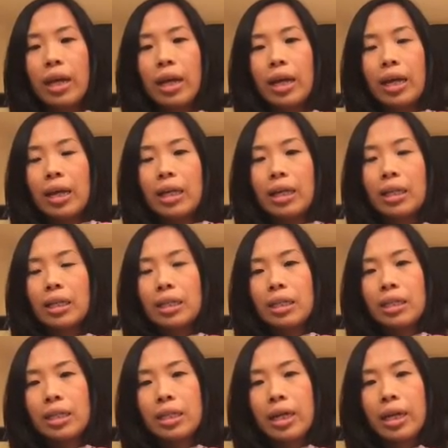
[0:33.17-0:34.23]

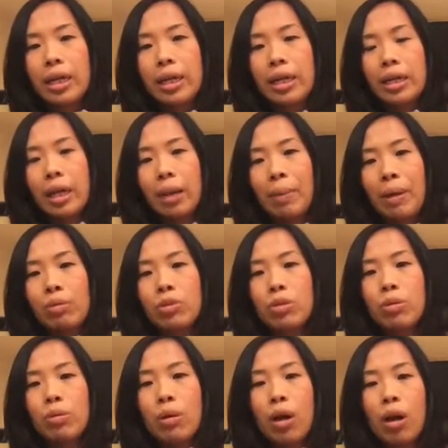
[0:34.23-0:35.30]
and about
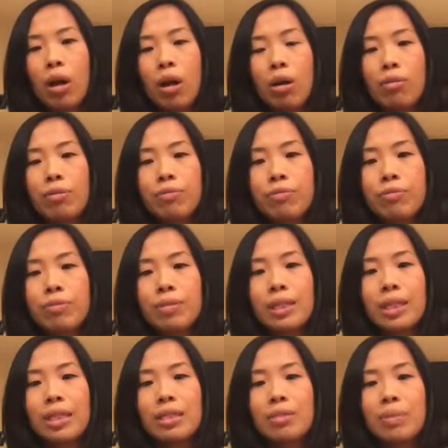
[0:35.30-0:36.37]
2.5
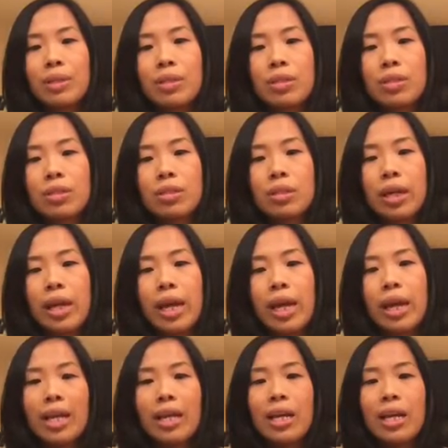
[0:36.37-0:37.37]
centimetres here.